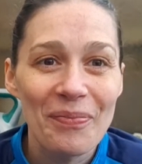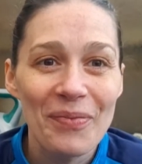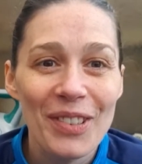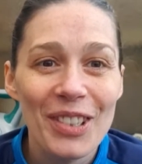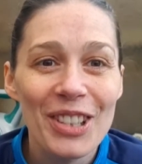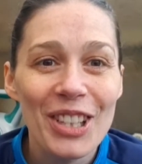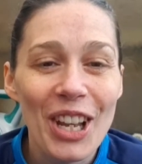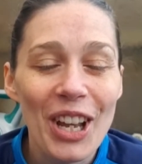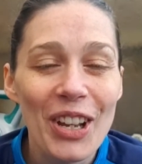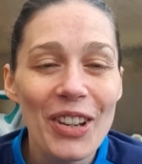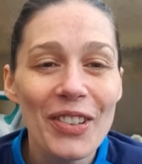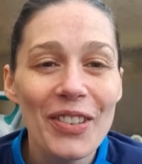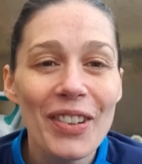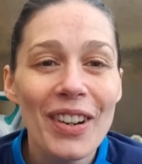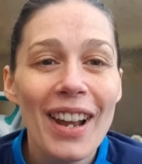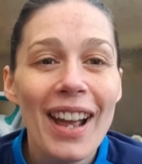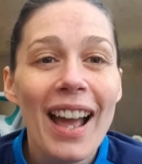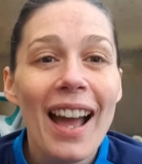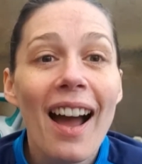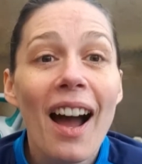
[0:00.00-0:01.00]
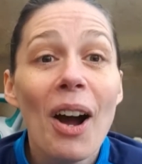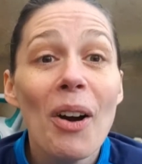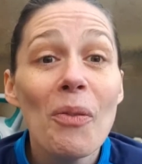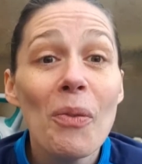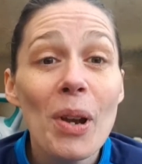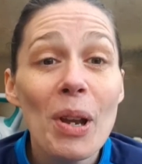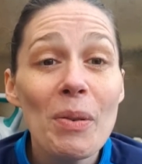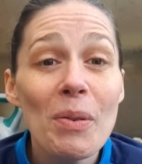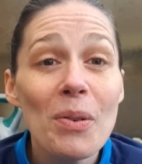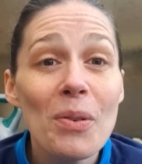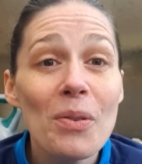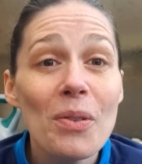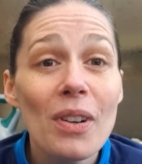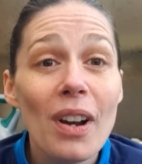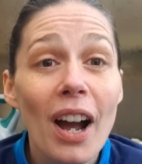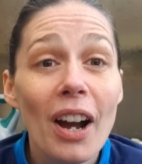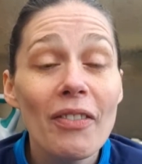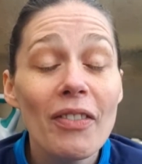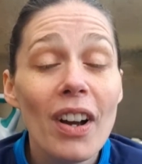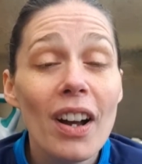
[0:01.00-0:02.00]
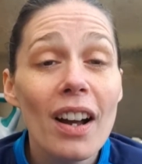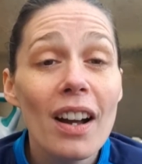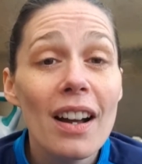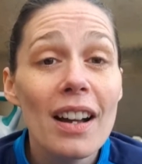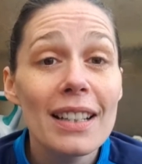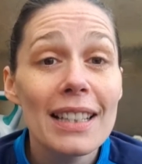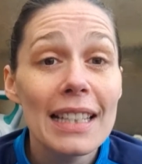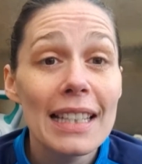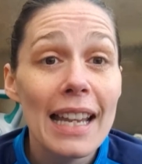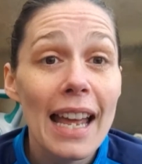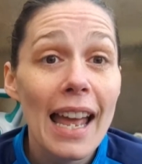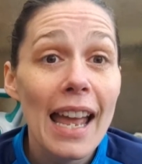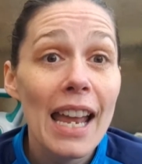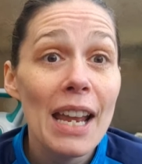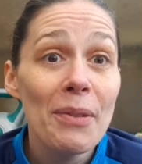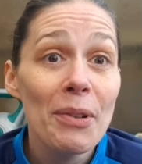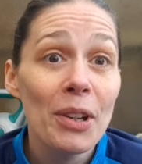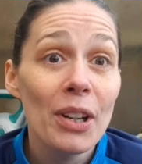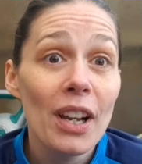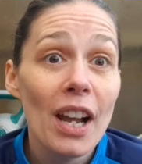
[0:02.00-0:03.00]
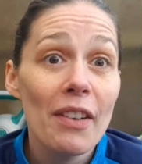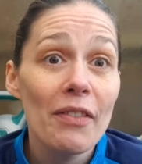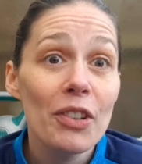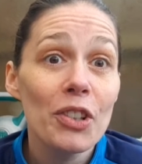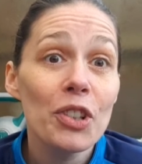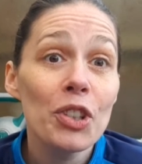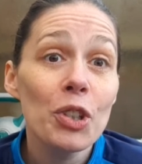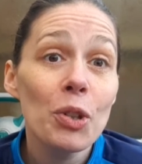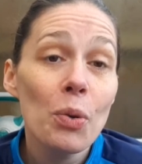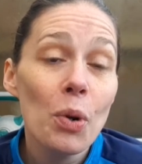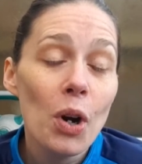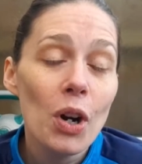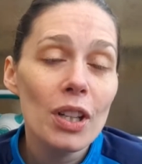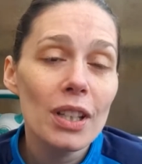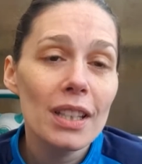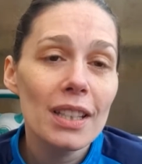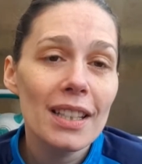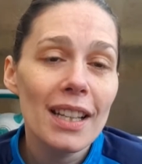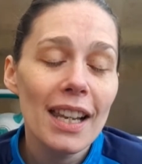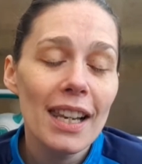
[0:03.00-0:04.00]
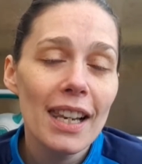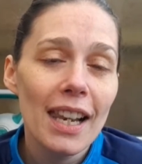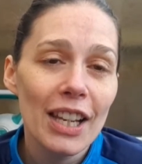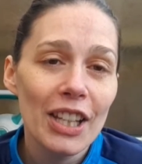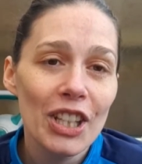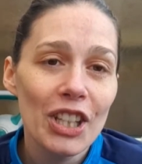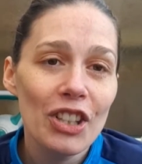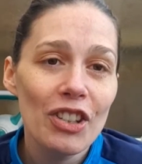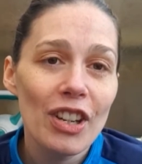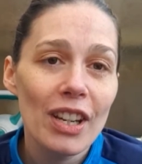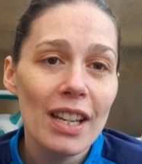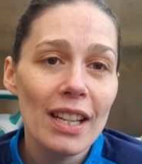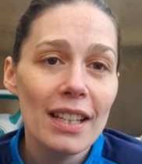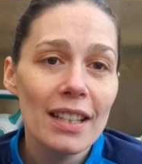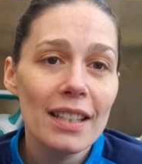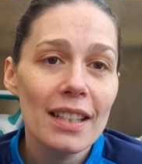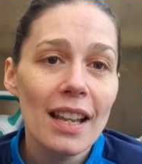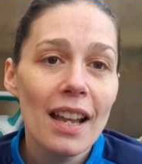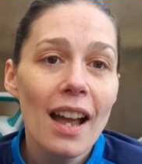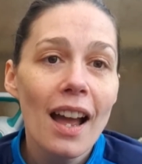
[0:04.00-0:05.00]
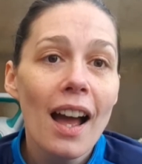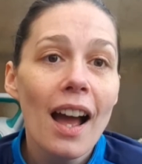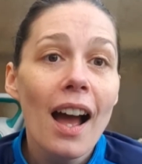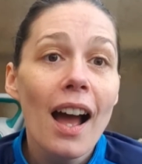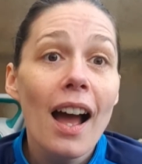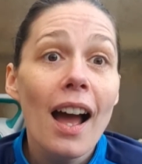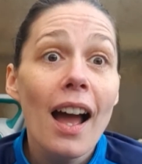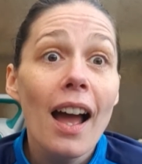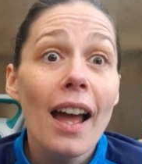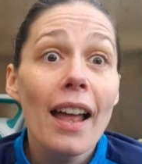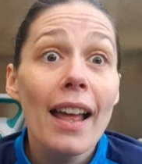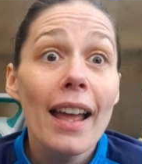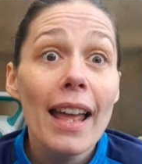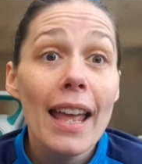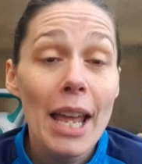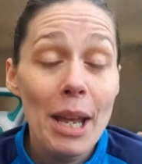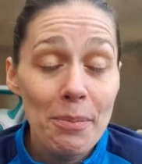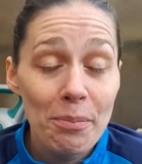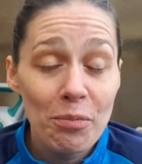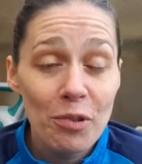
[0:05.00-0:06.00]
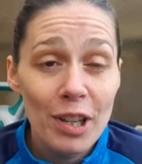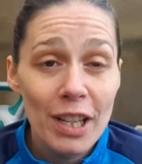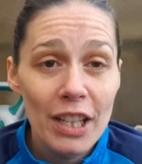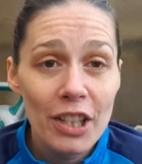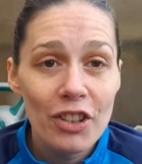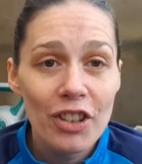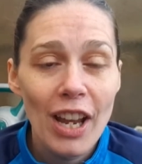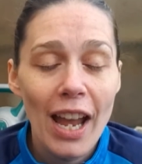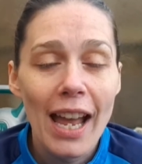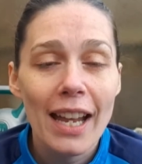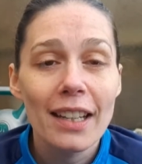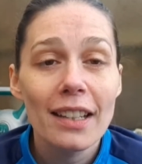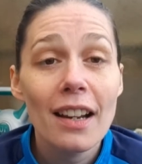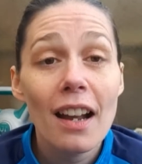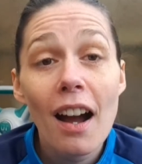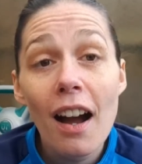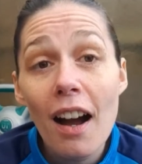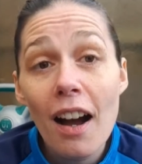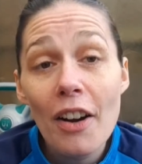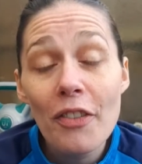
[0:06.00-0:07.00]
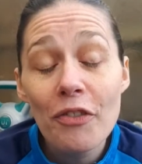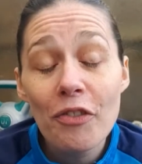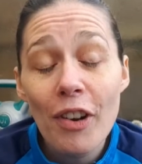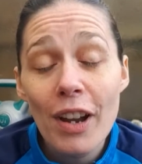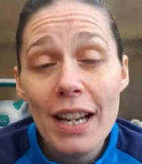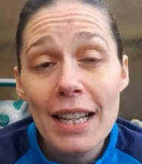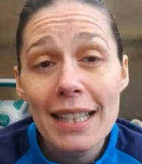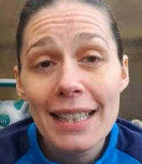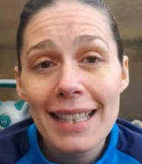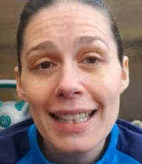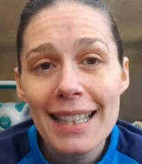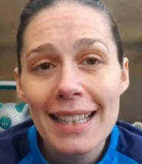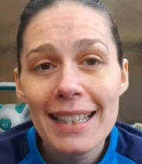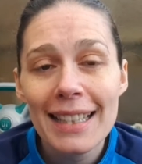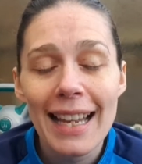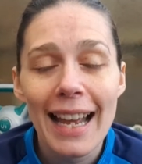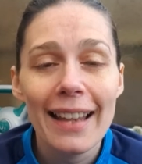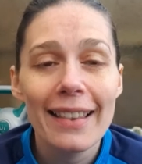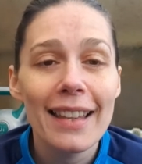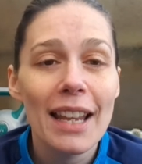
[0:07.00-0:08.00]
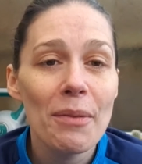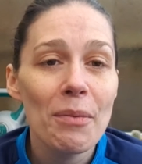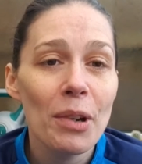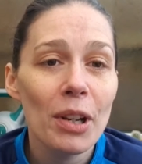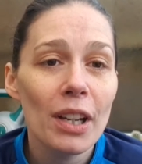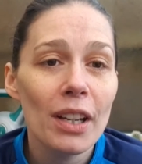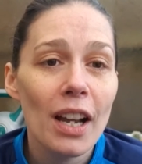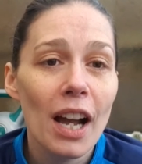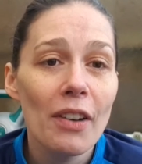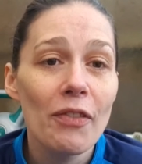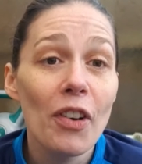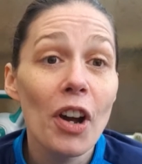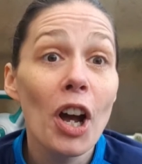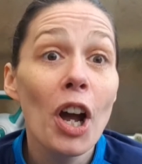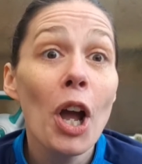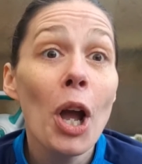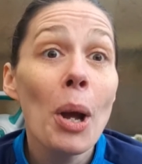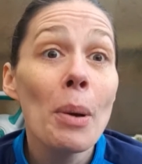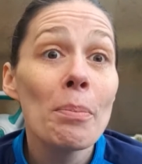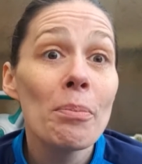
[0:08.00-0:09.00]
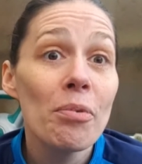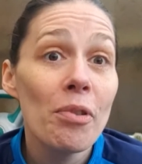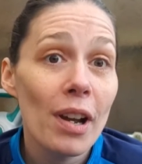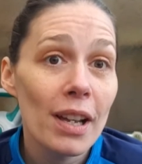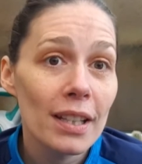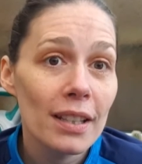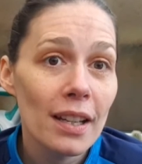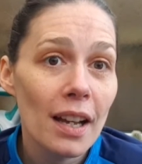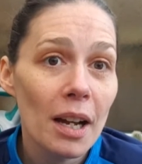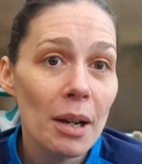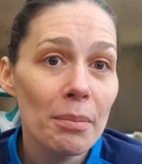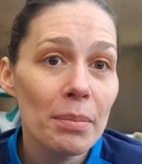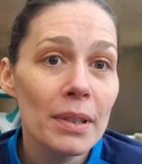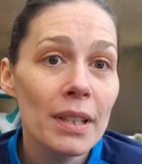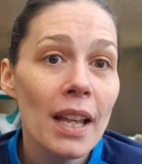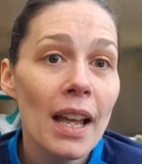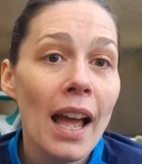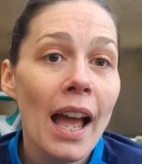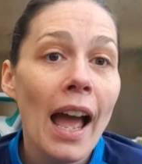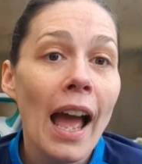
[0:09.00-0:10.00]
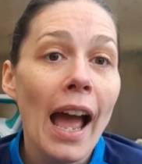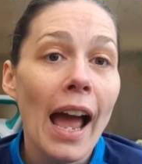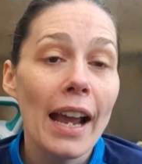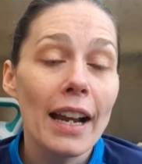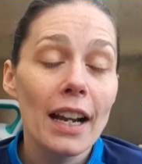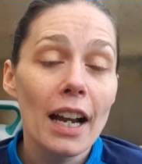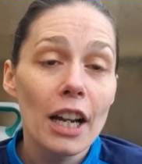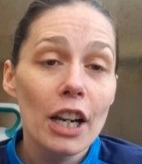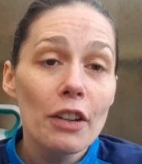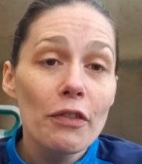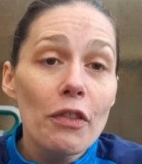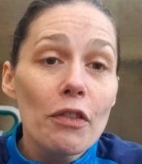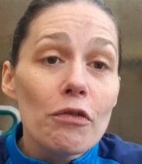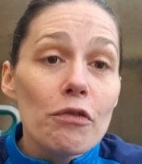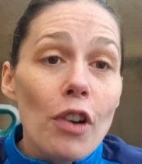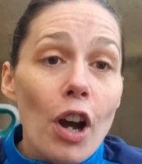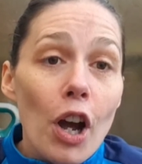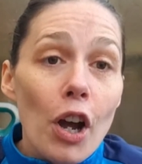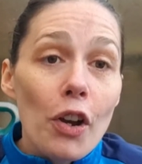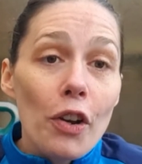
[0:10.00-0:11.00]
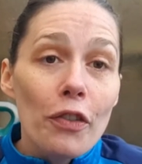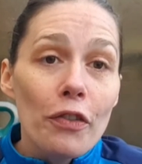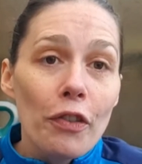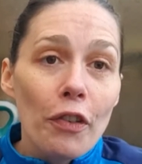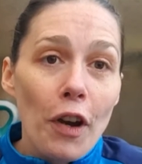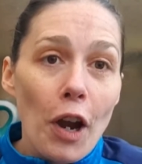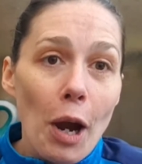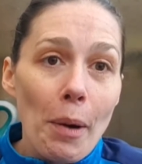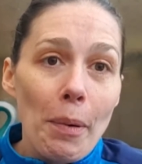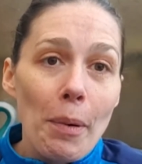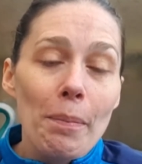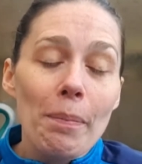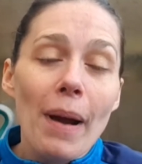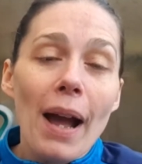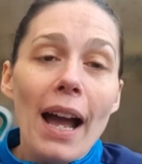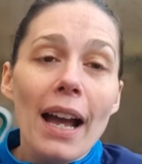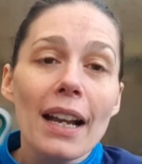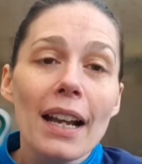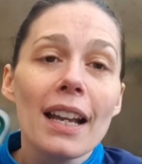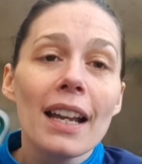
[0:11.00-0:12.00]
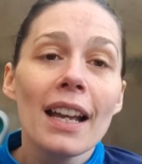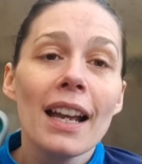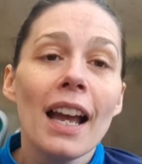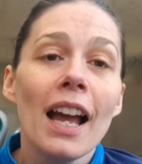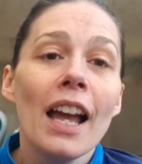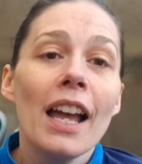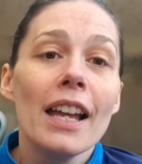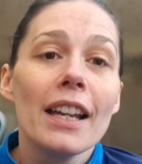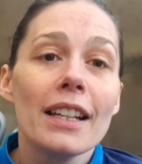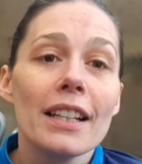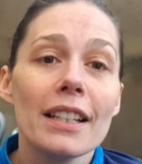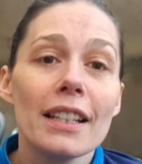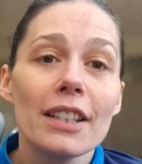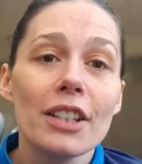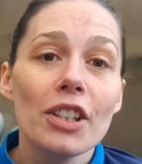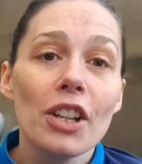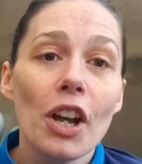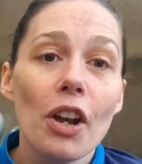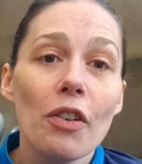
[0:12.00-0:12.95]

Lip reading: So we will cover today, we're going to cover squats, lunges, hip bridge and calf raises, and then we're going to cover press ups and kind of a row for upper back, because